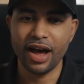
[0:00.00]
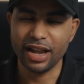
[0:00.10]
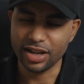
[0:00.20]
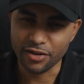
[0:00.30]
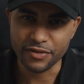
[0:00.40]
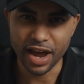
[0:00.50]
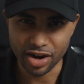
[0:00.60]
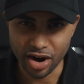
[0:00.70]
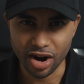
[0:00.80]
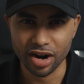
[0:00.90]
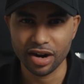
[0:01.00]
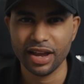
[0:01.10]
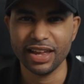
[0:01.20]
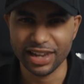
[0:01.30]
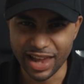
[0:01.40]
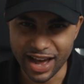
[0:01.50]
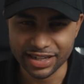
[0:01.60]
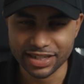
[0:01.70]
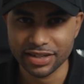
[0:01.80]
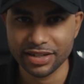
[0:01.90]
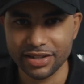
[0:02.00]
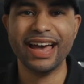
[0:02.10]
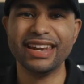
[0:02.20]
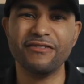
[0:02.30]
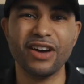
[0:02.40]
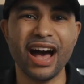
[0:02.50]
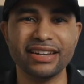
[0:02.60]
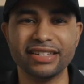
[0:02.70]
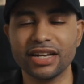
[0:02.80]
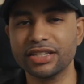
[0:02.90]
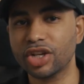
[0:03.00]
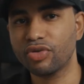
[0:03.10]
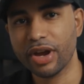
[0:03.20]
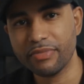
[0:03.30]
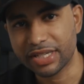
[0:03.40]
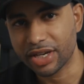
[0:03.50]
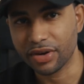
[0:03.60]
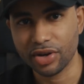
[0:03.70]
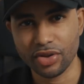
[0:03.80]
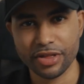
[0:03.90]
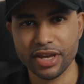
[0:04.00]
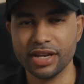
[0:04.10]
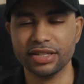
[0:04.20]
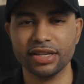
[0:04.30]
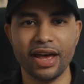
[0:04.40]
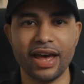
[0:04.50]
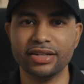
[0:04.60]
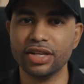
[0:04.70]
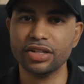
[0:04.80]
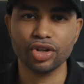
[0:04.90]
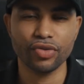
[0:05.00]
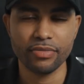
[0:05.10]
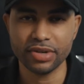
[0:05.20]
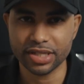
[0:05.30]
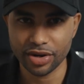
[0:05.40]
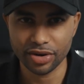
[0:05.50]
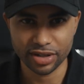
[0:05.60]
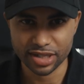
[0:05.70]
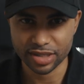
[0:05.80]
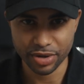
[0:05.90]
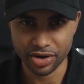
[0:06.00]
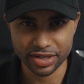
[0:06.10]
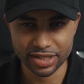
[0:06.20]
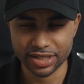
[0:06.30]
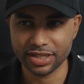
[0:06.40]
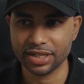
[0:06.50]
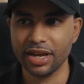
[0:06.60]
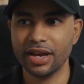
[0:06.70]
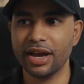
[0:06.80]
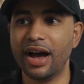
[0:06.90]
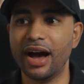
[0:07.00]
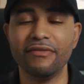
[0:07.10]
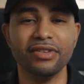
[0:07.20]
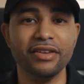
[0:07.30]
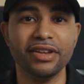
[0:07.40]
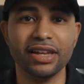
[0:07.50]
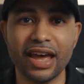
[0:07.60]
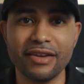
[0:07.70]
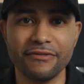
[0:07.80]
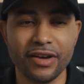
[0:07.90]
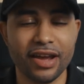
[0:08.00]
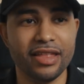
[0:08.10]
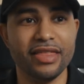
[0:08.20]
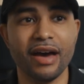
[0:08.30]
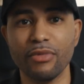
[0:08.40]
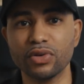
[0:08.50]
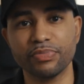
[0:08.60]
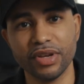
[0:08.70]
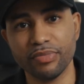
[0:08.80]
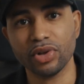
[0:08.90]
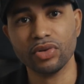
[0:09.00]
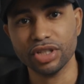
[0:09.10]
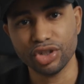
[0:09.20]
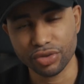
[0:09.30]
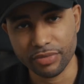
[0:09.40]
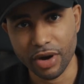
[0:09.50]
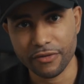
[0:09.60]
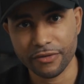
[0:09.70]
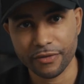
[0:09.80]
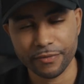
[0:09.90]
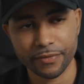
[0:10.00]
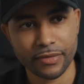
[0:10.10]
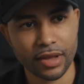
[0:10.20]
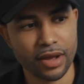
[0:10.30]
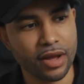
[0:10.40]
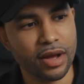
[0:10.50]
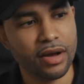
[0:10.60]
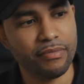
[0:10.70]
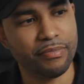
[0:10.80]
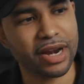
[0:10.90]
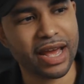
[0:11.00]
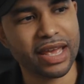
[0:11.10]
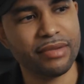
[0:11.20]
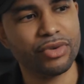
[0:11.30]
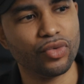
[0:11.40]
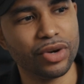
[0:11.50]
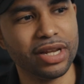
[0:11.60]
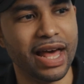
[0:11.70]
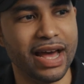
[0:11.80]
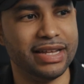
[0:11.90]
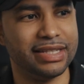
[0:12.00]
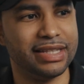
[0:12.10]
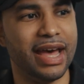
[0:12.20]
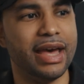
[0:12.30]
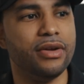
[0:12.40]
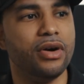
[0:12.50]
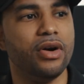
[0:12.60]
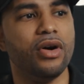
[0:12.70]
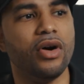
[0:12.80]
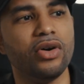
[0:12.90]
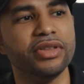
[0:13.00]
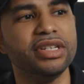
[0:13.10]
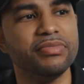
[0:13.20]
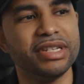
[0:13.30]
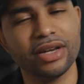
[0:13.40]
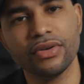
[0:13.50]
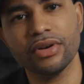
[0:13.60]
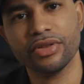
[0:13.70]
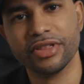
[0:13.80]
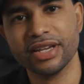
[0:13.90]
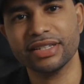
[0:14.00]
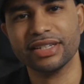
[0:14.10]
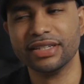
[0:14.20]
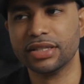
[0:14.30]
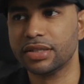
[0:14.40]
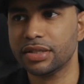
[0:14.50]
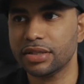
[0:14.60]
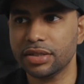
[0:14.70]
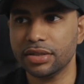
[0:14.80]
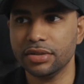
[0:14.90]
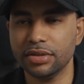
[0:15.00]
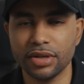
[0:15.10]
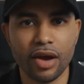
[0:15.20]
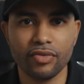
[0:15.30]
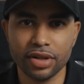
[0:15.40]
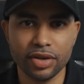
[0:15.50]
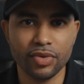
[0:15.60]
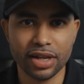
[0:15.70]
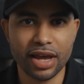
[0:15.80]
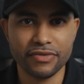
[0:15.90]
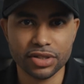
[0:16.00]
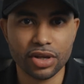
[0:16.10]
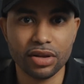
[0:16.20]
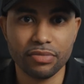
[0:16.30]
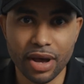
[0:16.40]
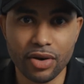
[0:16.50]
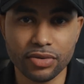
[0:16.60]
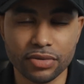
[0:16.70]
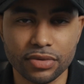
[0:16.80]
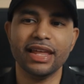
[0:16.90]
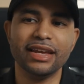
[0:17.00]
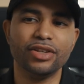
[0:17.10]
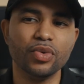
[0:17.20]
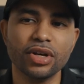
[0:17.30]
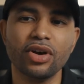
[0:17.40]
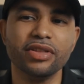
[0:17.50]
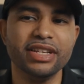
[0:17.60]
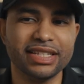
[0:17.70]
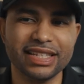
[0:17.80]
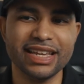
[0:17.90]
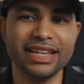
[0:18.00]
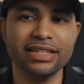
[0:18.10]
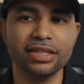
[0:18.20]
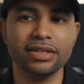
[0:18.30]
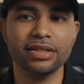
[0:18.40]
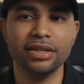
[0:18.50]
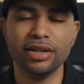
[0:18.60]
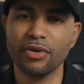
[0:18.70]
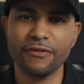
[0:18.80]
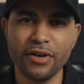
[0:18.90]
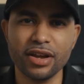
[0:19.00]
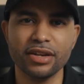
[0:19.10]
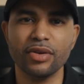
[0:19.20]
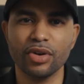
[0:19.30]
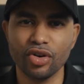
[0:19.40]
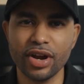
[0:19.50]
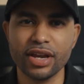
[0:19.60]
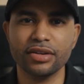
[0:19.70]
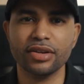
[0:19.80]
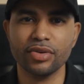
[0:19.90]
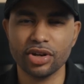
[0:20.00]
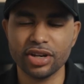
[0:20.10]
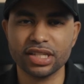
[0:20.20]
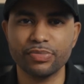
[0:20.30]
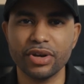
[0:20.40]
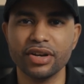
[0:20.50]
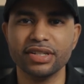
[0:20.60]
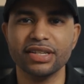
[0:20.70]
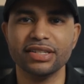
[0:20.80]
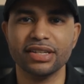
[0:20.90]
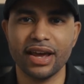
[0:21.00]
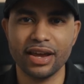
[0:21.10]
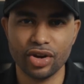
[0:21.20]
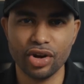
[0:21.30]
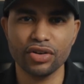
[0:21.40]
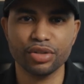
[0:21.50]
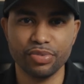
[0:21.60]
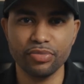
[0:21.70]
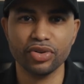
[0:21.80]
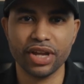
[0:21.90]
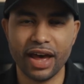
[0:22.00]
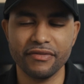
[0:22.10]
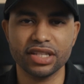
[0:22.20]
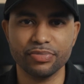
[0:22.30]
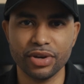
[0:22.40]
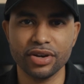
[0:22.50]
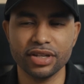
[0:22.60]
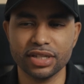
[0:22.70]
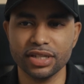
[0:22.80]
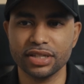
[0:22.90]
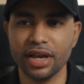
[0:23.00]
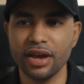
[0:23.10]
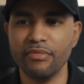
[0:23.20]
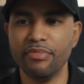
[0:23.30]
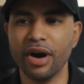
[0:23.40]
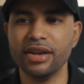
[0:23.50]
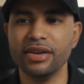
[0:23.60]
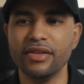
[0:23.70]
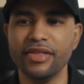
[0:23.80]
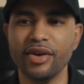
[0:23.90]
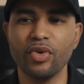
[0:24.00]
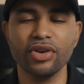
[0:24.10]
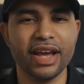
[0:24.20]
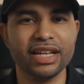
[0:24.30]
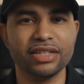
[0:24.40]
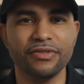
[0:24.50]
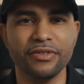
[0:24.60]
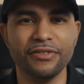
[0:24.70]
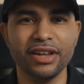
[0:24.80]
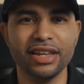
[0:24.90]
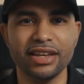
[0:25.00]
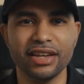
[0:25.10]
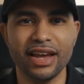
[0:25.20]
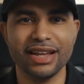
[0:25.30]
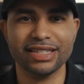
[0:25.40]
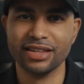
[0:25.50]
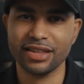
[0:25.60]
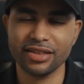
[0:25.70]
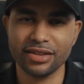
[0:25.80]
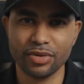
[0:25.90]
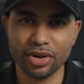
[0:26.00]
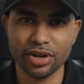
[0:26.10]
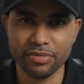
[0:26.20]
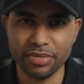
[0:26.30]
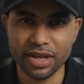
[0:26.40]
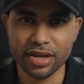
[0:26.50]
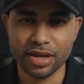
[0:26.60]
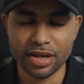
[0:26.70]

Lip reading: I love that car a lot. And I've gotten tons of great material things, had tons of great material experiences. I've lived a life that most people only dream of. But I came to realize that all these material things is not really what life is all about. Like, doing all these things, they were fun, they were great, they were good experiences, and I encourage people to have experiences, but they weren't as fulfilling as I thought they were gonna be.